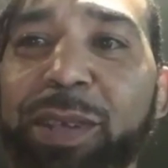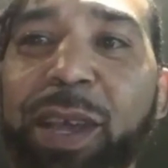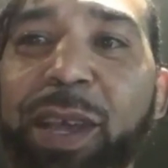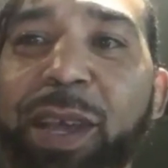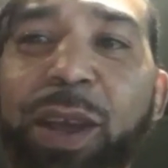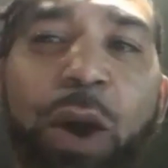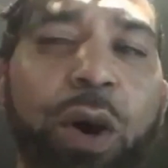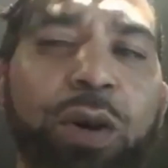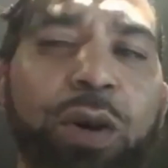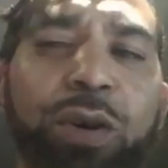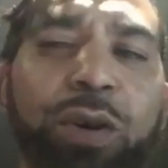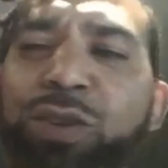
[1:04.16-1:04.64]
like,
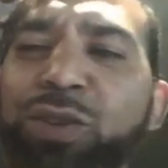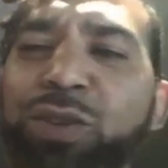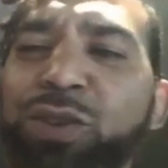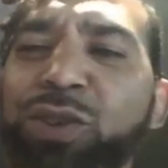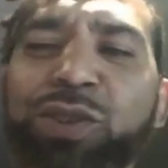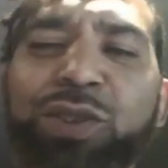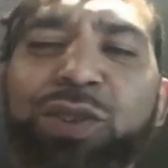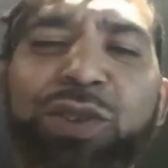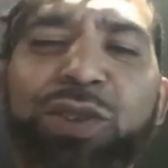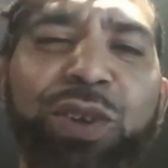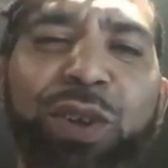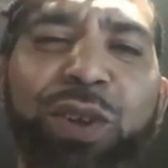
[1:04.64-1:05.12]
"Oh, you
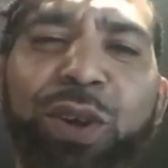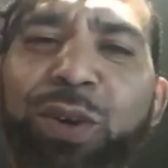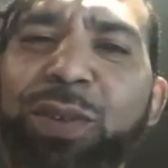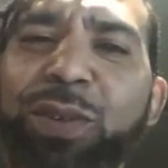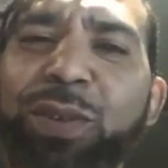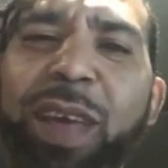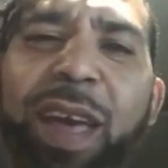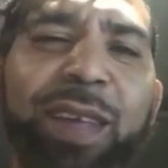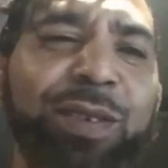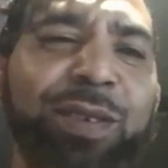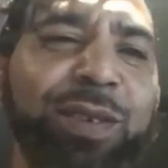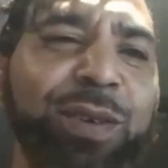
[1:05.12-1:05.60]
should,
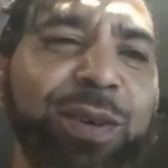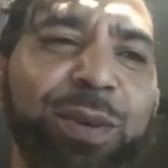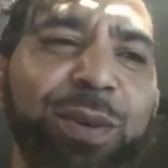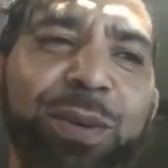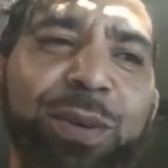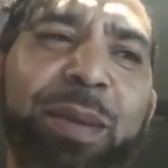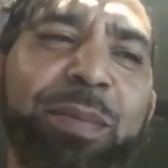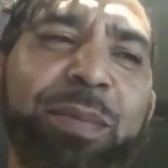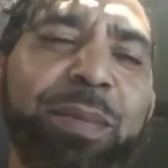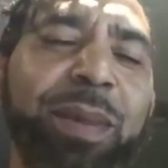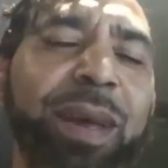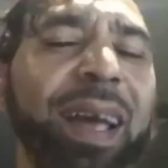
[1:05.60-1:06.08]
tattoo,"
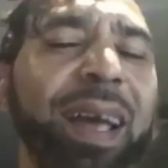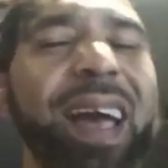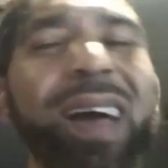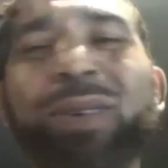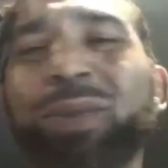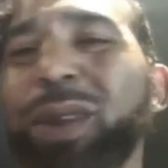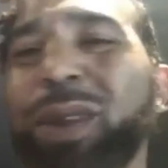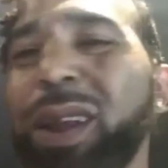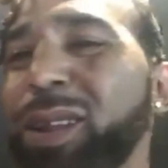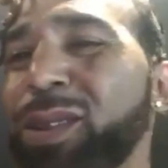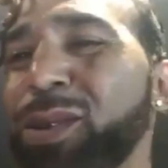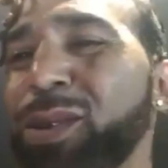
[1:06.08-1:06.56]
and I'm like, "I
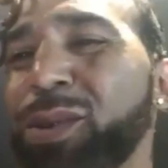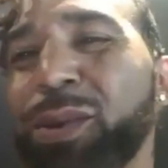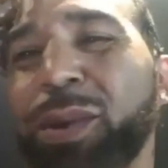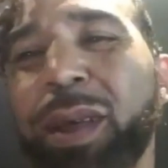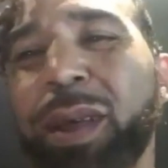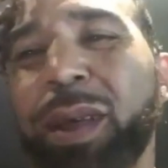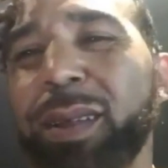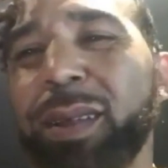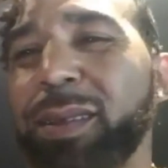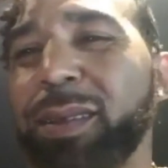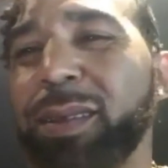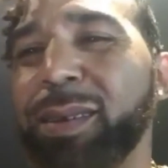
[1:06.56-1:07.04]
don't know how to do
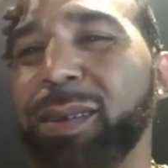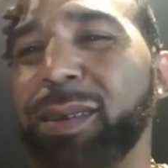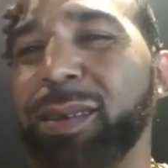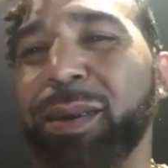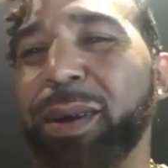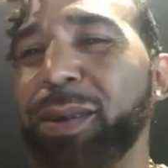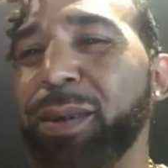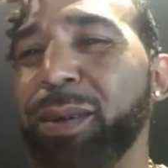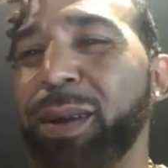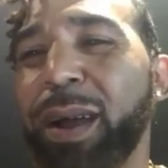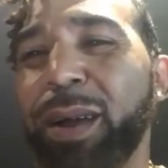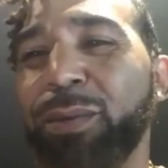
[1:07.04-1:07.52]

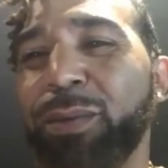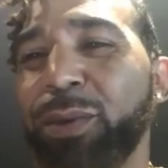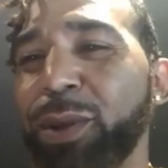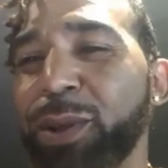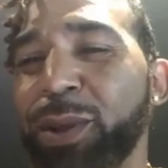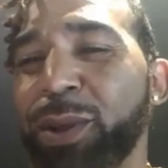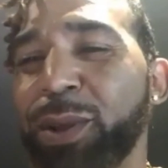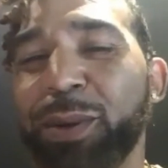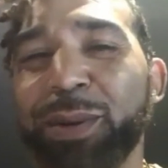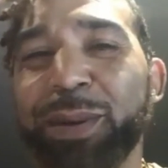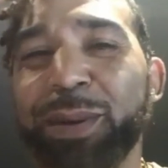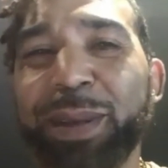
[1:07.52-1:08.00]
that. I really
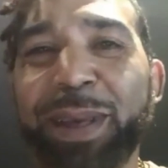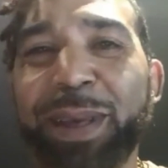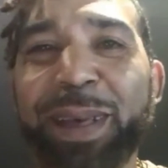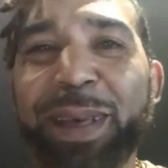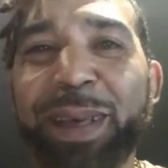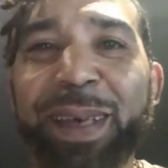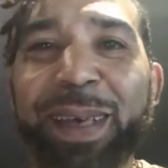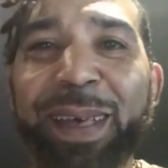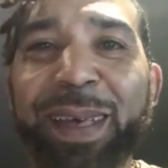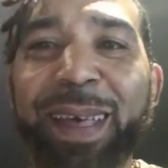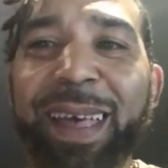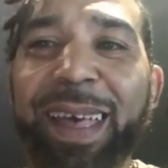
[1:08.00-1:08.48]
don't."
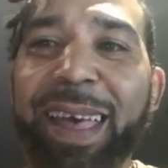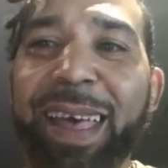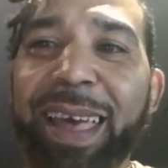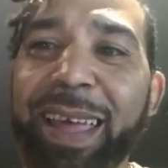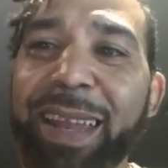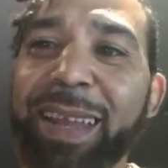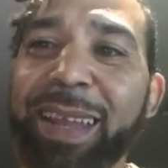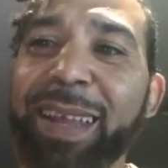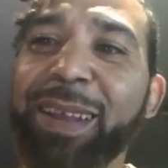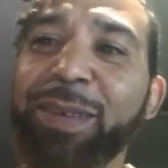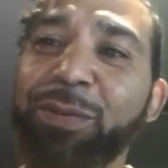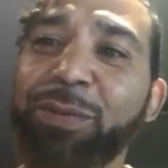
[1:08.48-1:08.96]

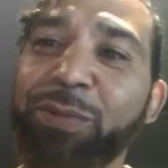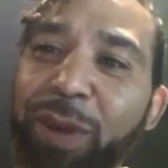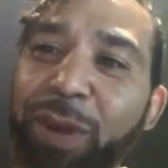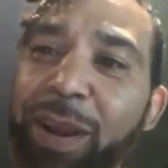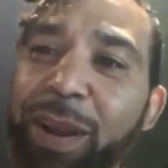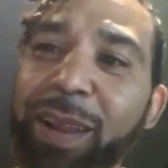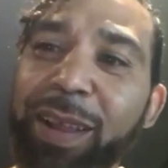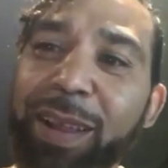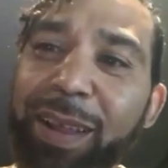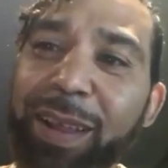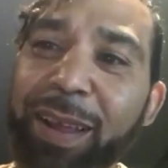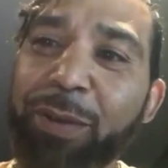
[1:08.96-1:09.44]
And then a
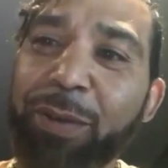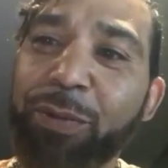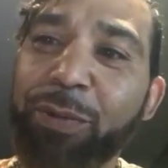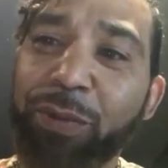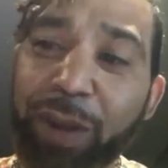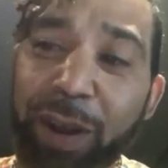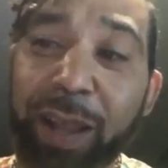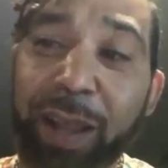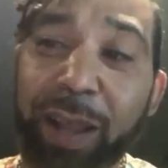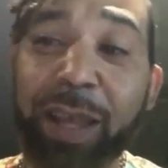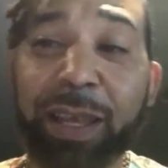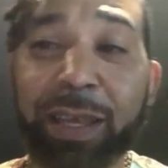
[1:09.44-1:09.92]
friend
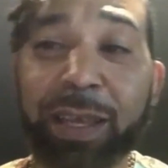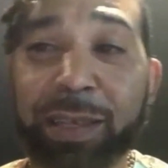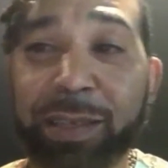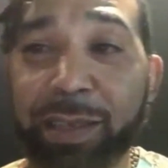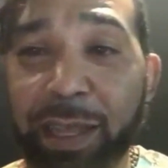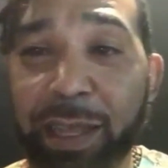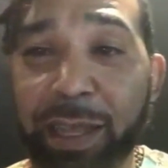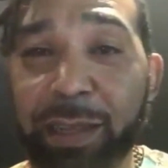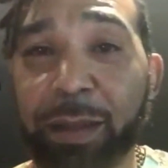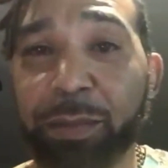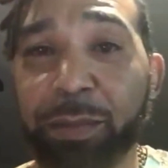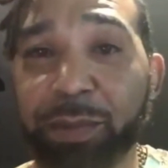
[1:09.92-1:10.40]
of his
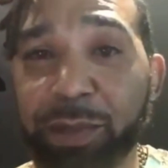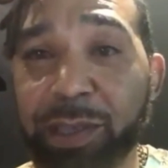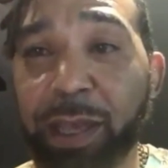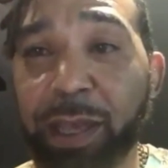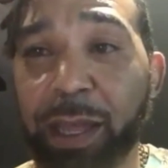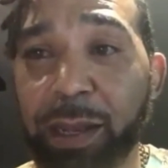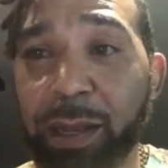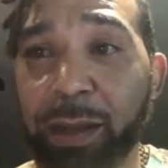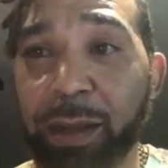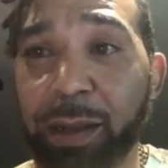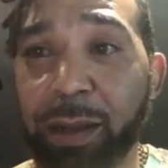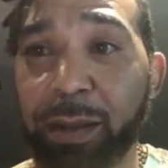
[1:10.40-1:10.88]
ended up
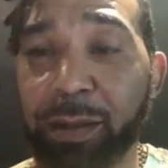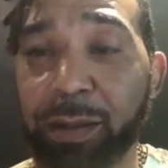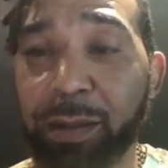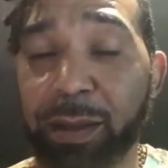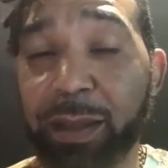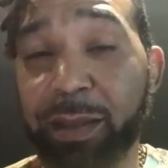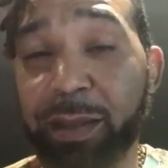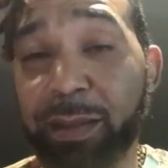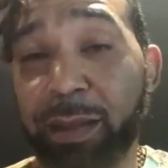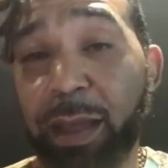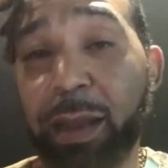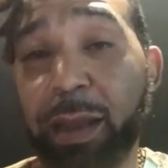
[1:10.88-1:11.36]
setting
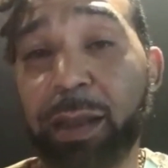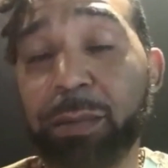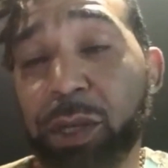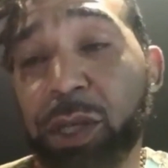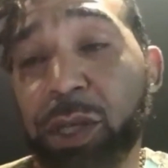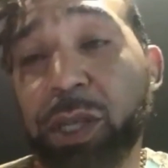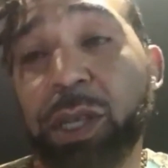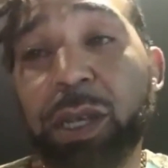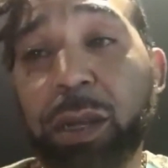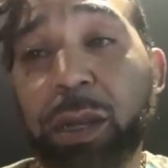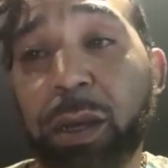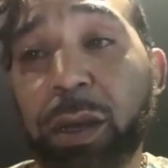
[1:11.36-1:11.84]
the
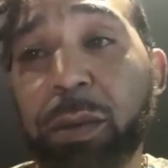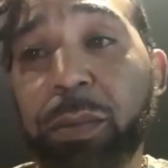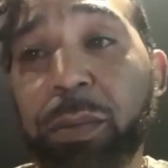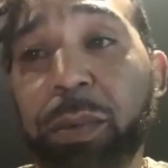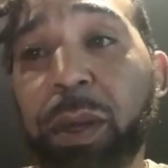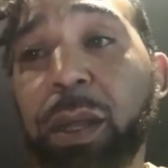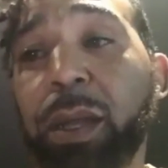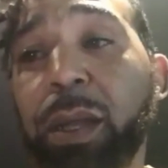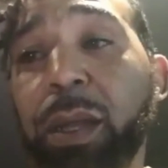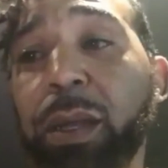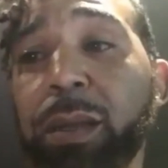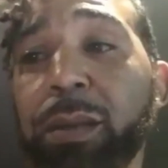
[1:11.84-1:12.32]
machine up,
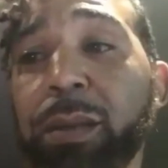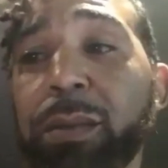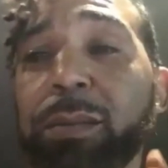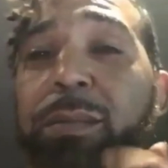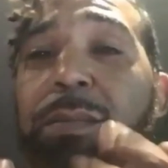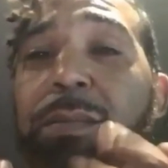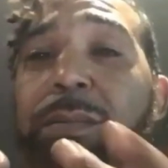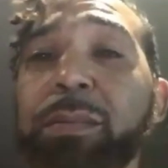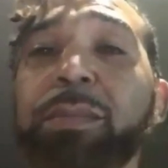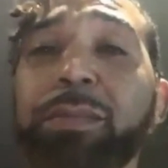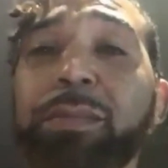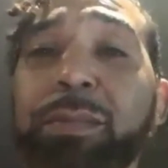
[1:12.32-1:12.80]
and then
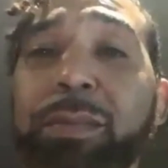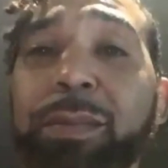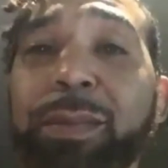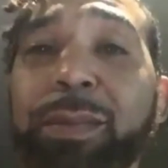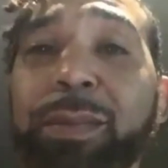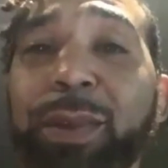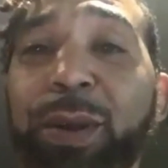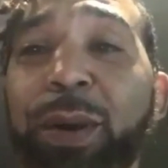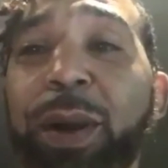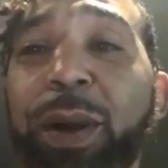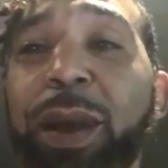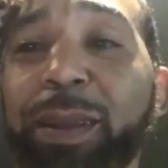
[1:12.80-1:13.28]

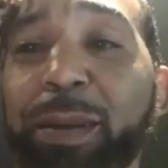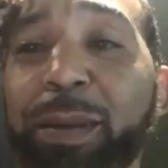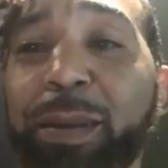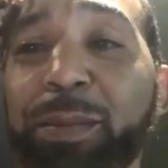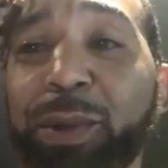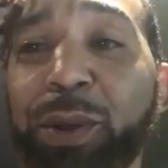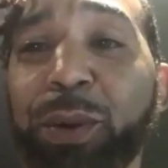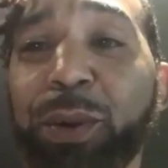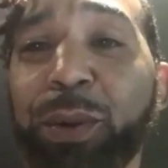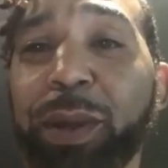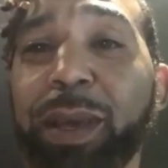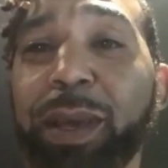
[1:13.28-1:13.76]
I ended up
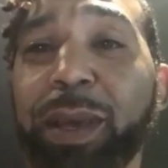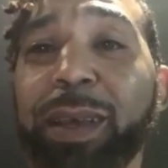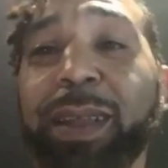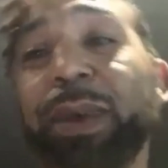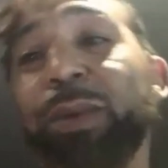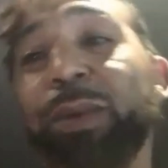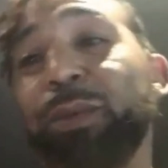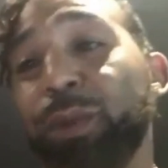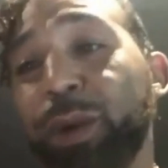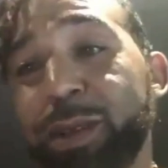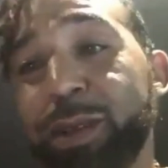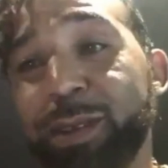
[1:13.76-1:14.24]
doing it.
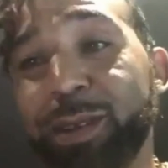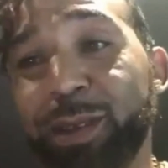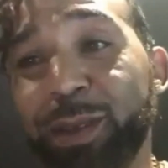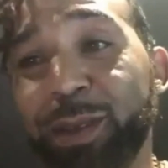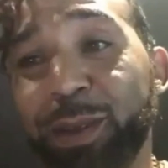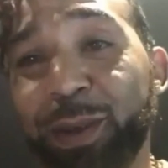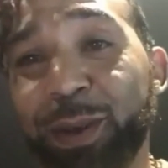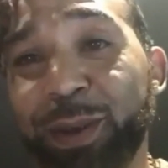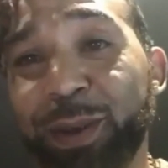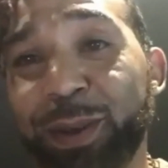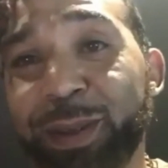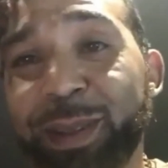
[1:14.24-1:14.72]
It wasn't
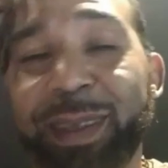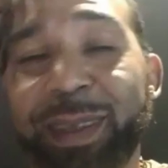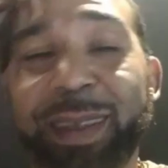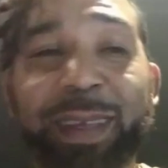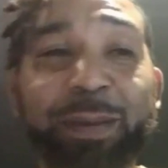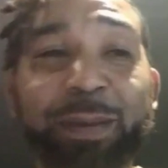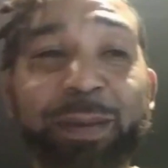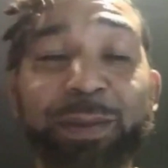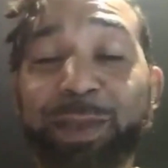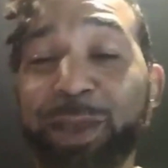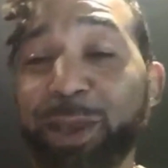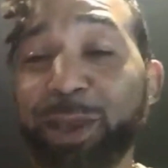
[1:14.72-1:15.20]
good.
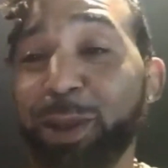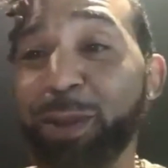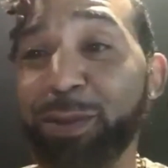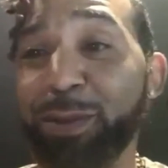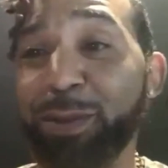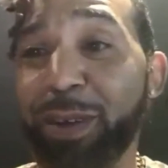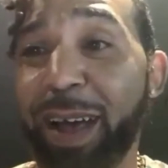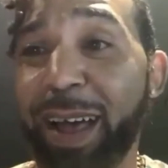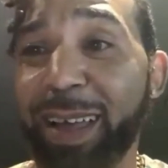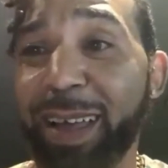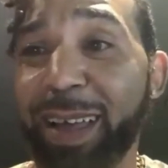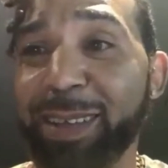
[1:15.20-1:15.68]
It was
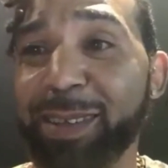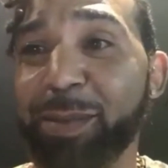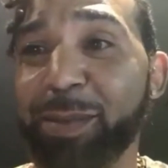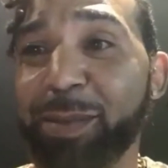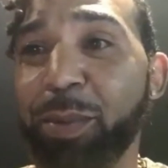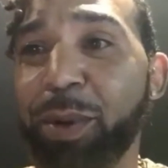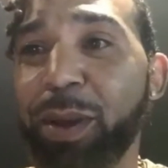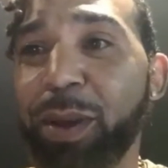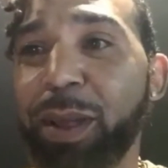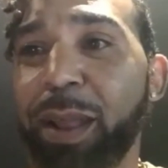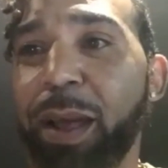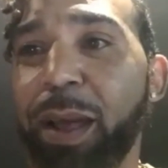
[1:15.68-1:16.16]
ill-advised,
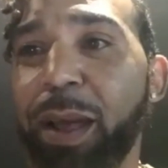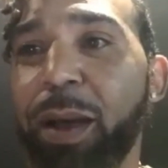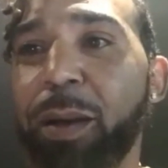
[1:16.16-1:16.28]
but